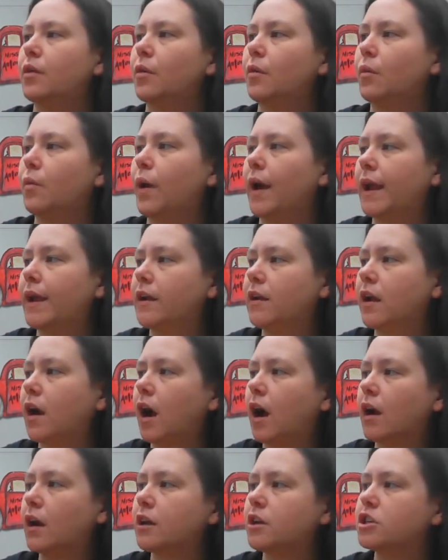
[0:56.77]
The white
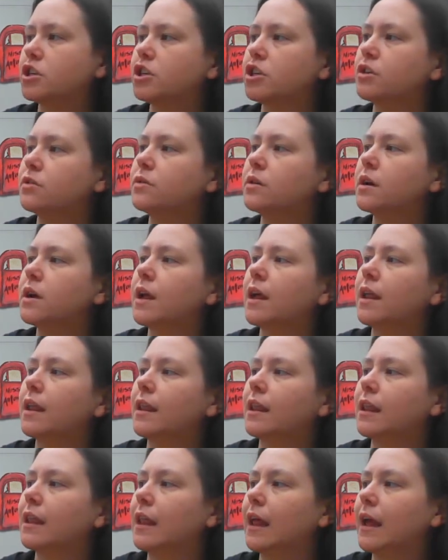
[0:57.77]
cockatoo
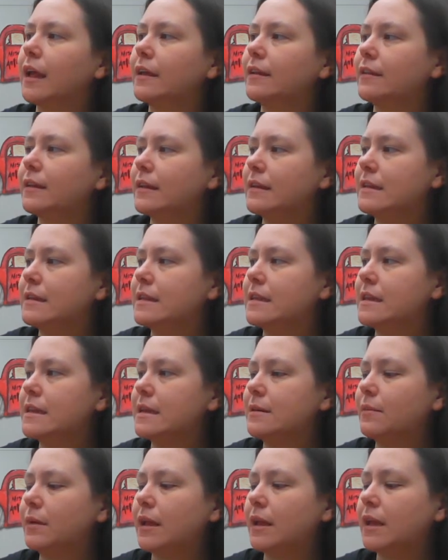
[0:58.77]
likes it
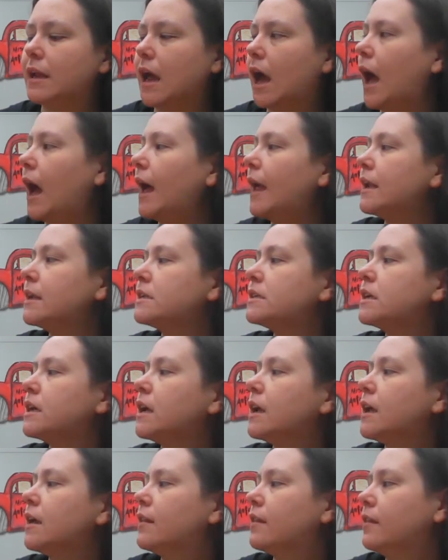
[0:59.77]
steamy and hot.
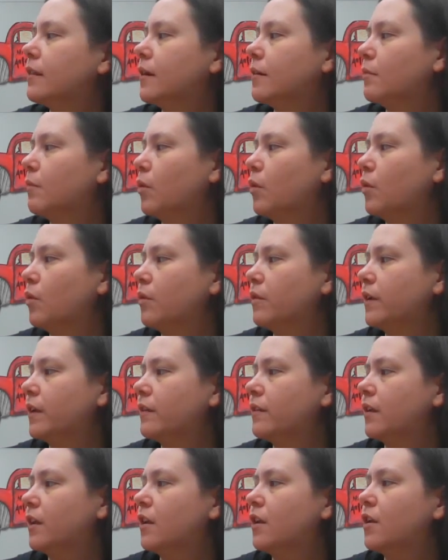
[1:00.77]
The mole
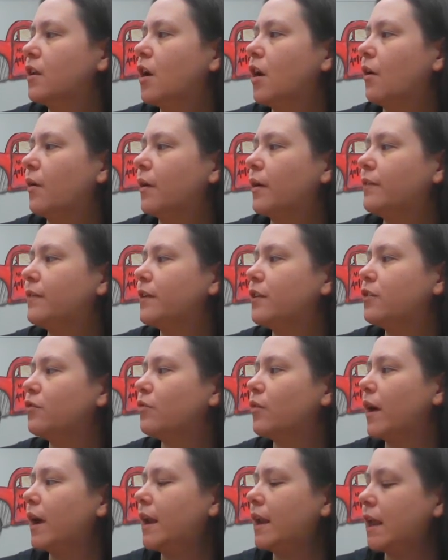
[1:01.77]
doesn't know if it's
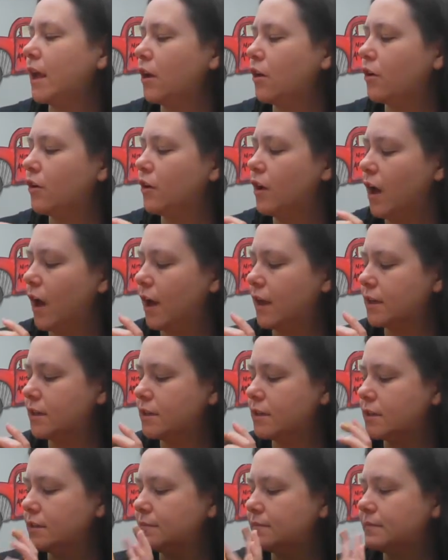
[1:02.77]
raining or
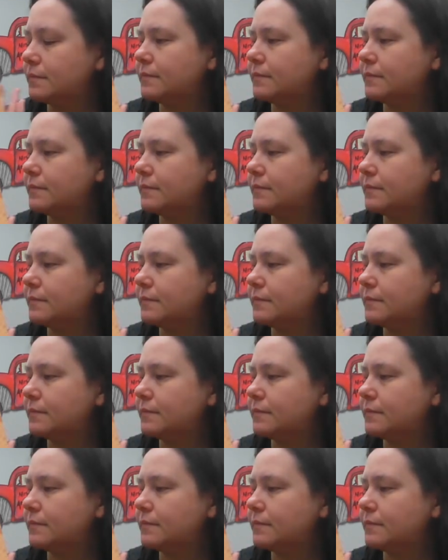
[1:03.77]
not.